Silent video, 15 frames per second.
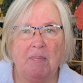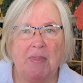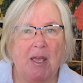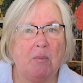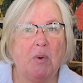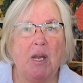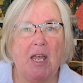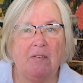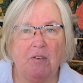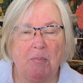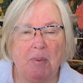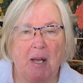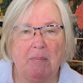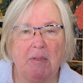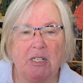that were ever
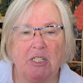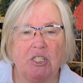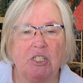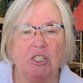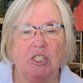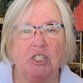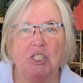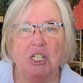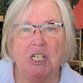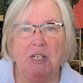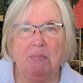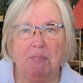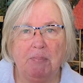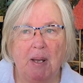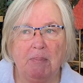published.
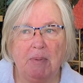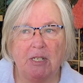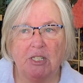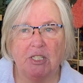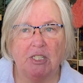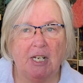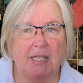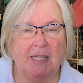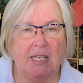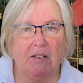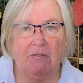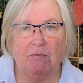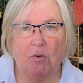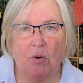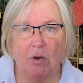She published, I think,
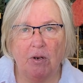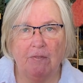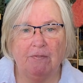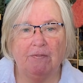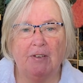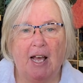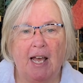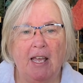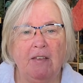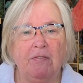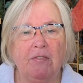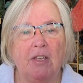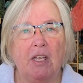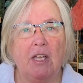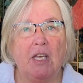4 or
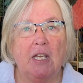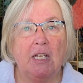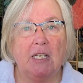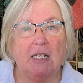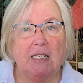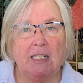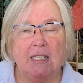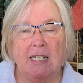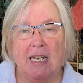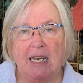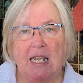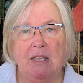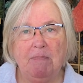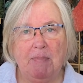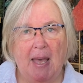5
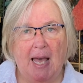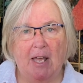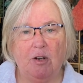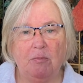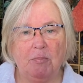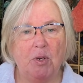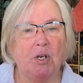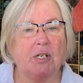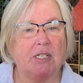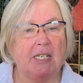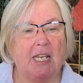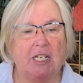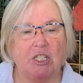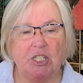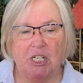knitting pattern books,
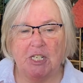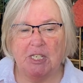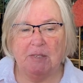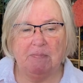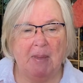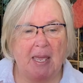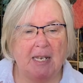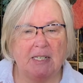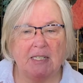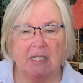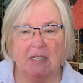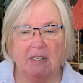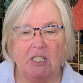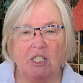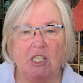and she spent
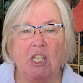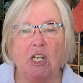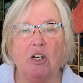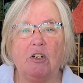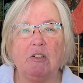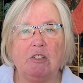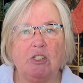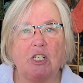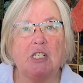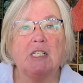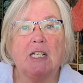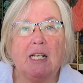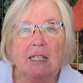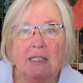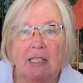years
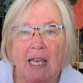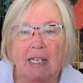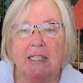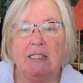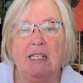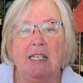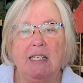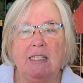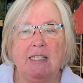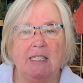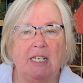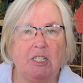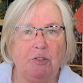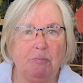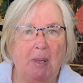just collecting
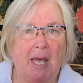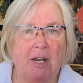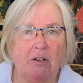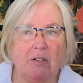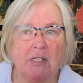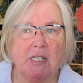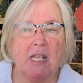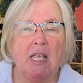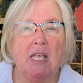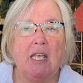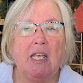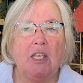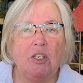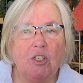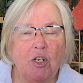stitch patterns.
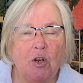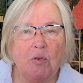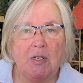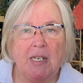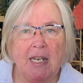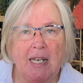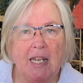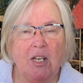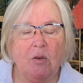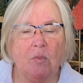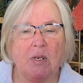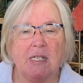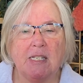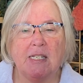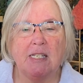You know, knitting
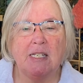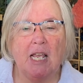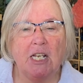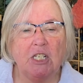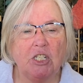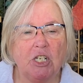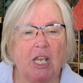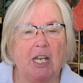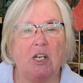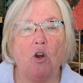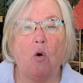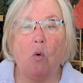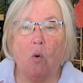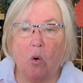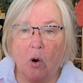was such an
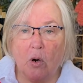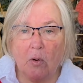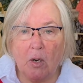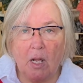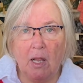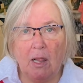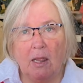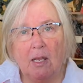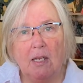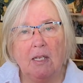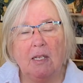oral